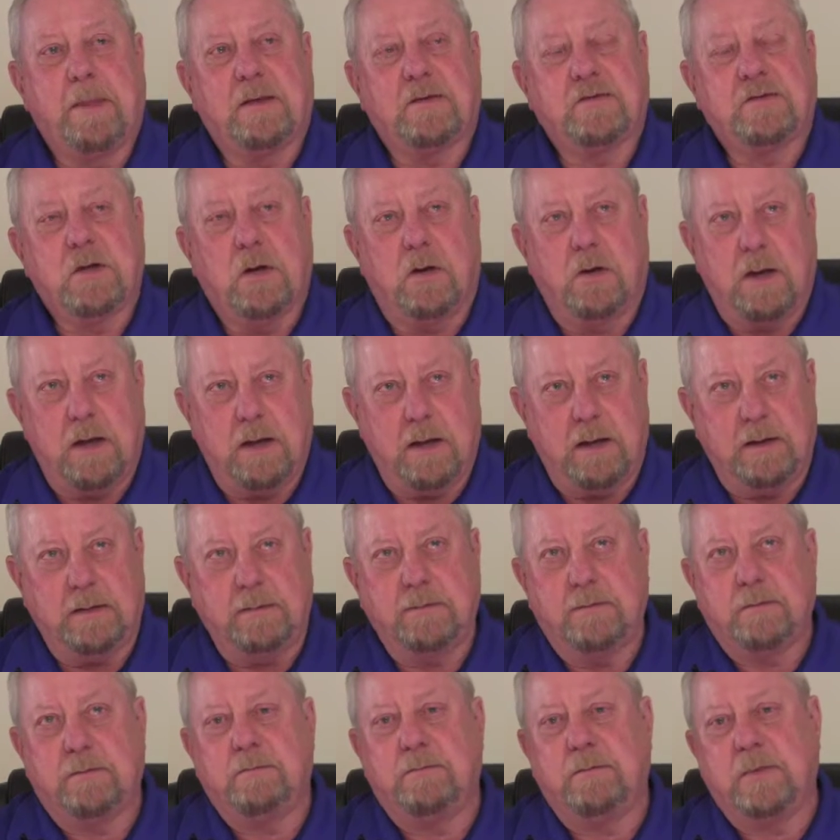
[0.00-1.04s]
so
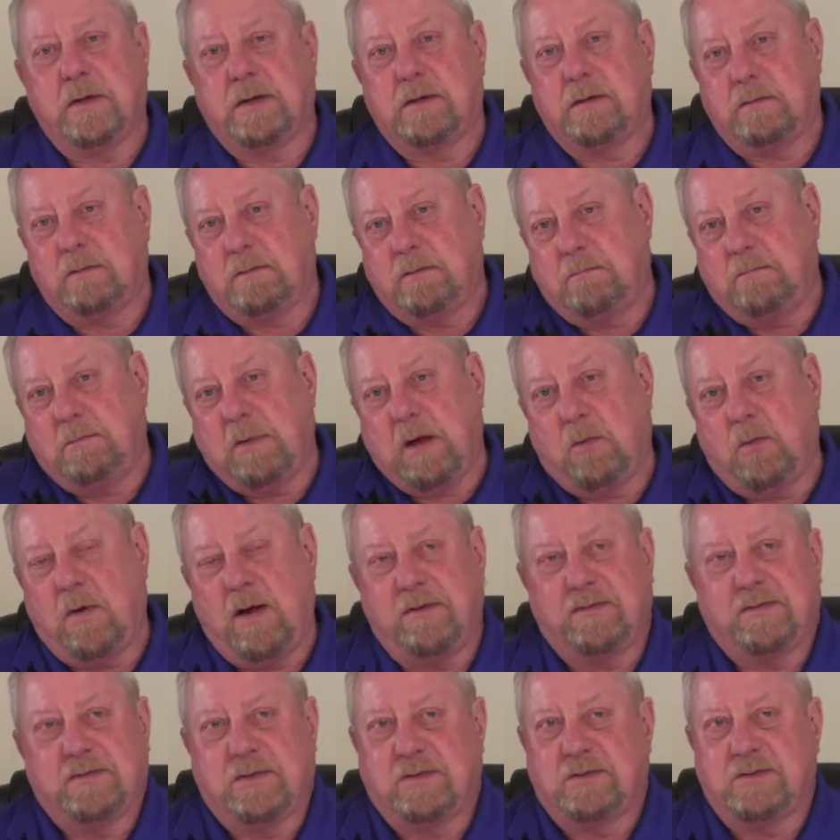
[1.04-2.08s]
my
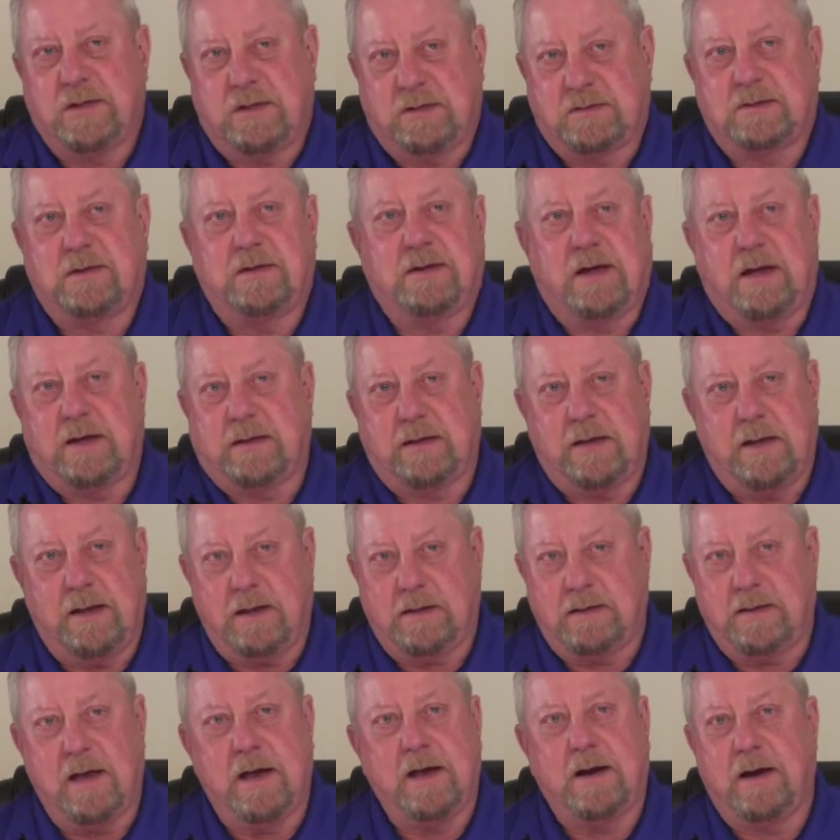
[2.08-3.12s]
wife's insistent
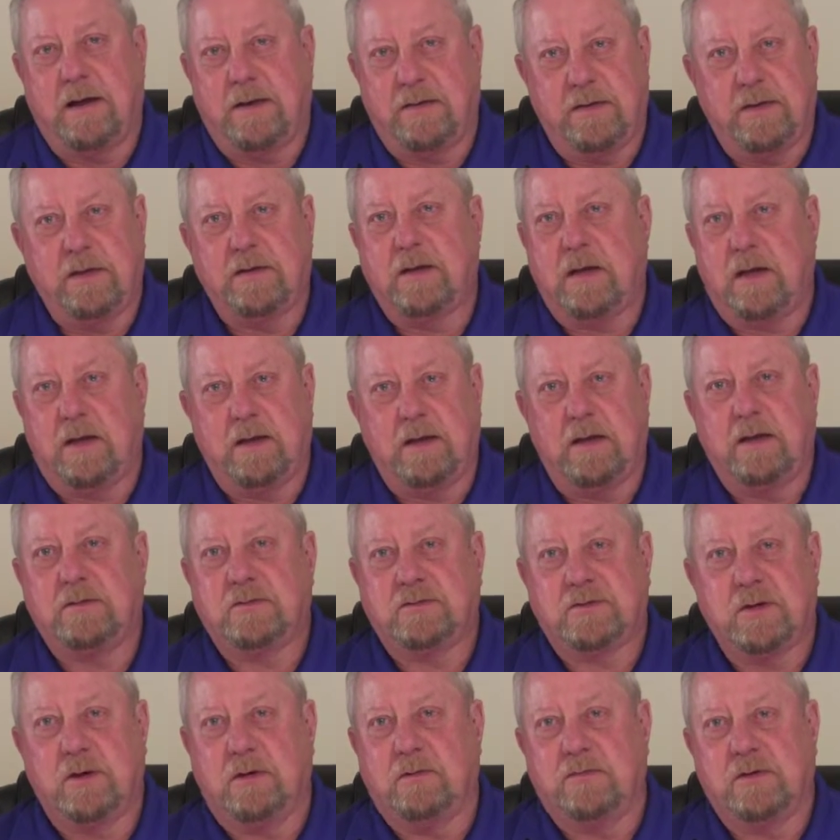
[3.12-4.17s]
I got out of
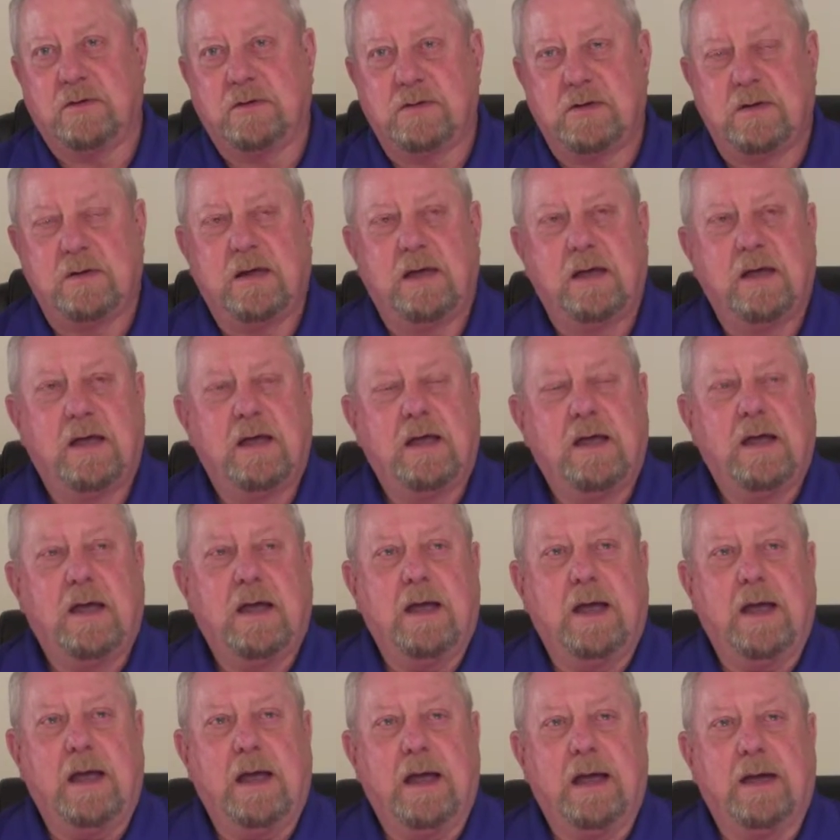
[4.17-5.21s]
the service,
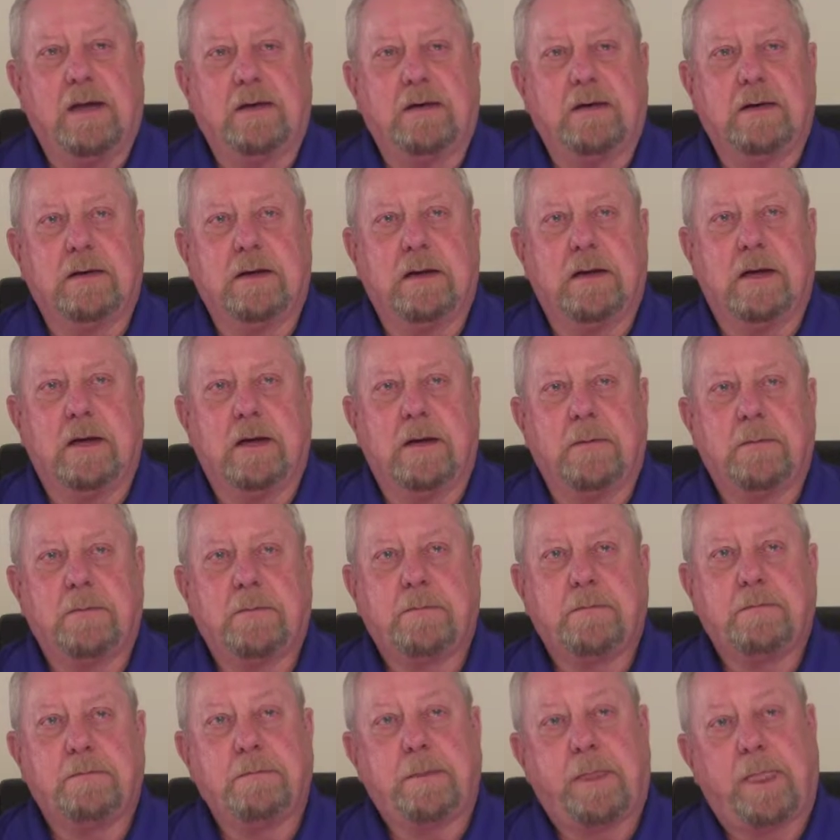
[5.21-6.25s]
and
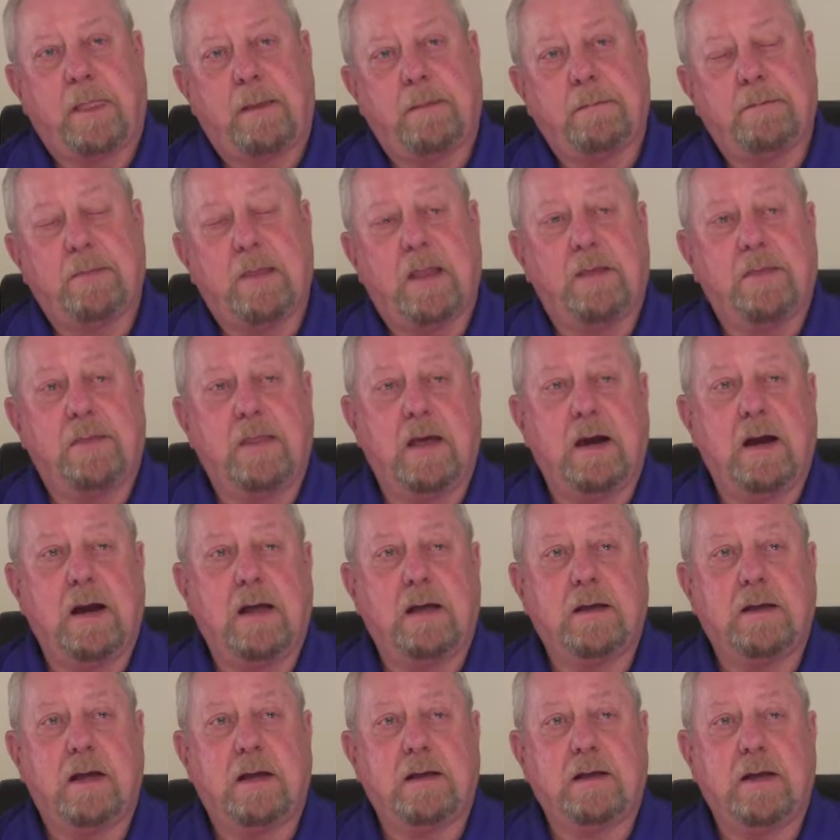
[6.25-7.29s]
then
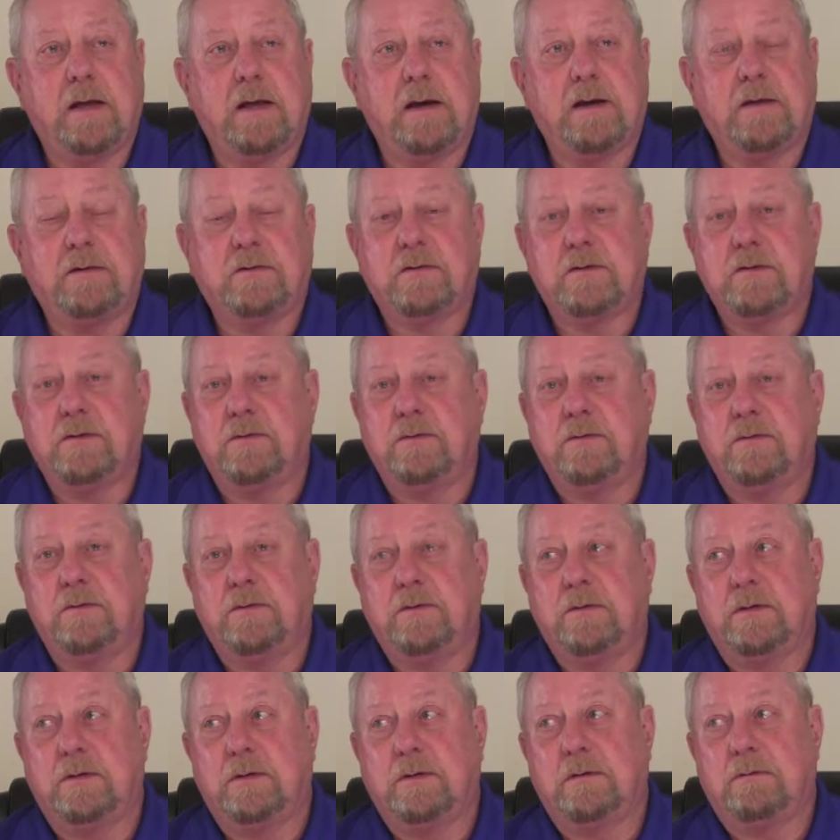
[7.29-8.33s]
I got
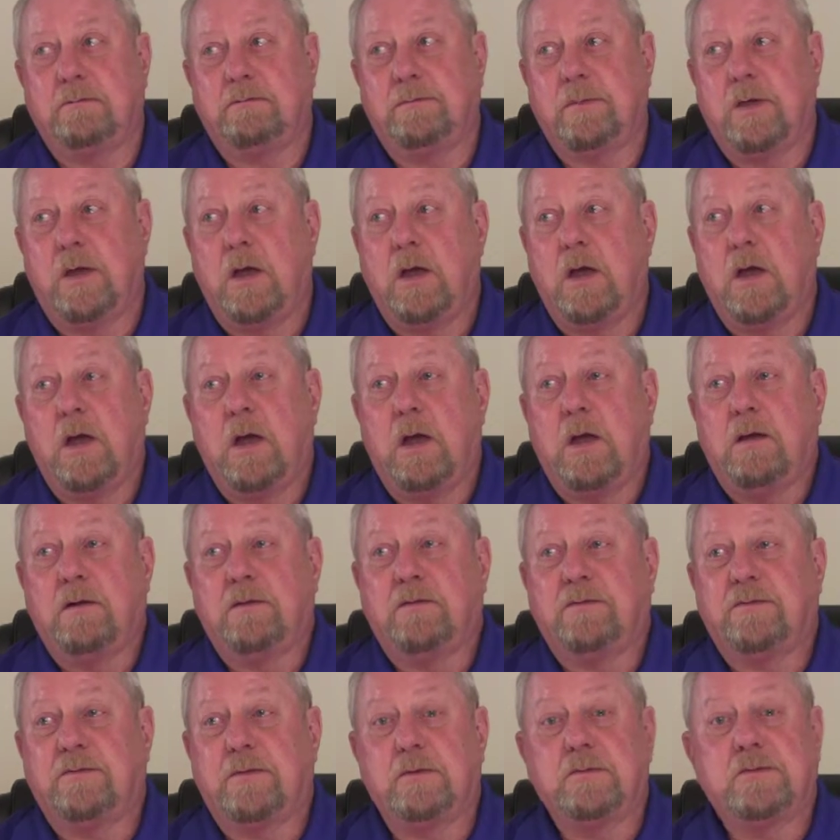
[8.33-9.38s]
into the
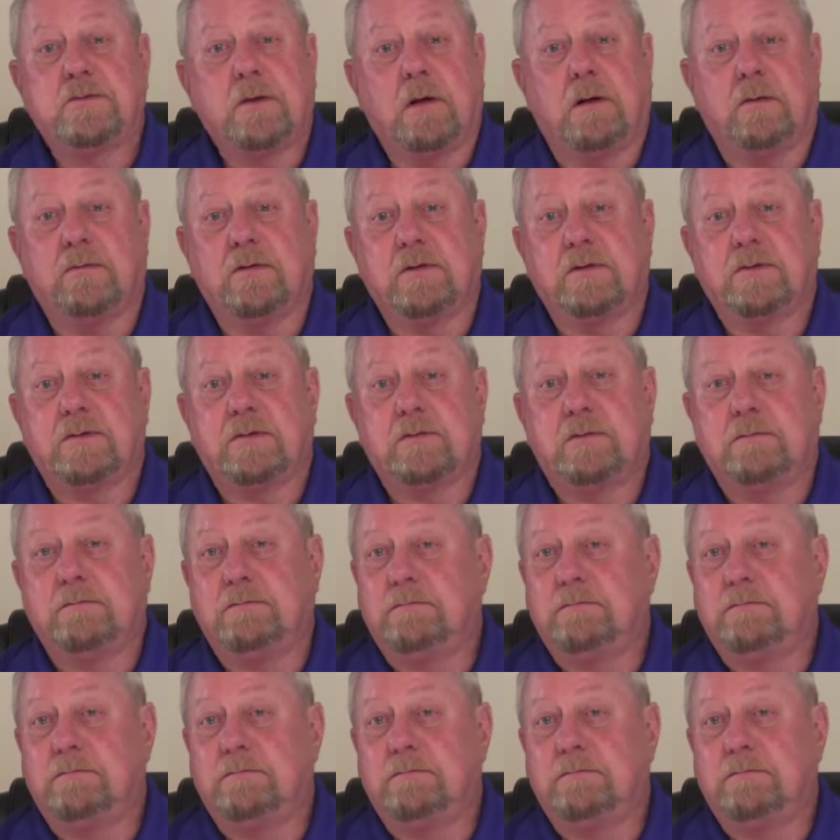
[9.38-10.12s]
food service